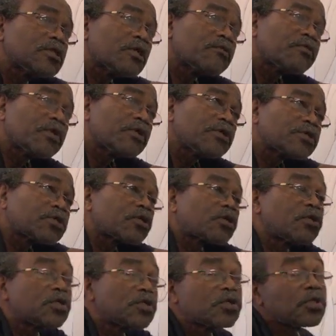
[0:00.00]
a very
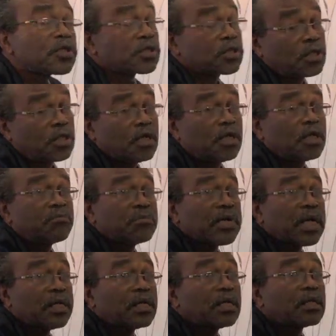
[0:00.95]
circuitous
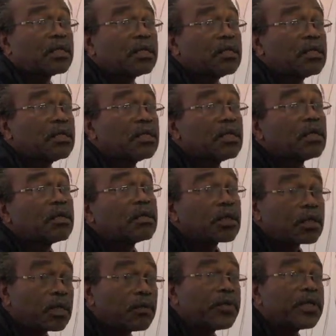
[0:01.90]
manner
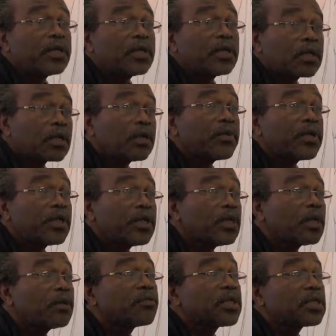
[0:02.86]
to coming
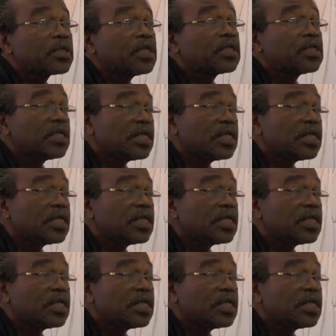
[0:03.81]
here, but it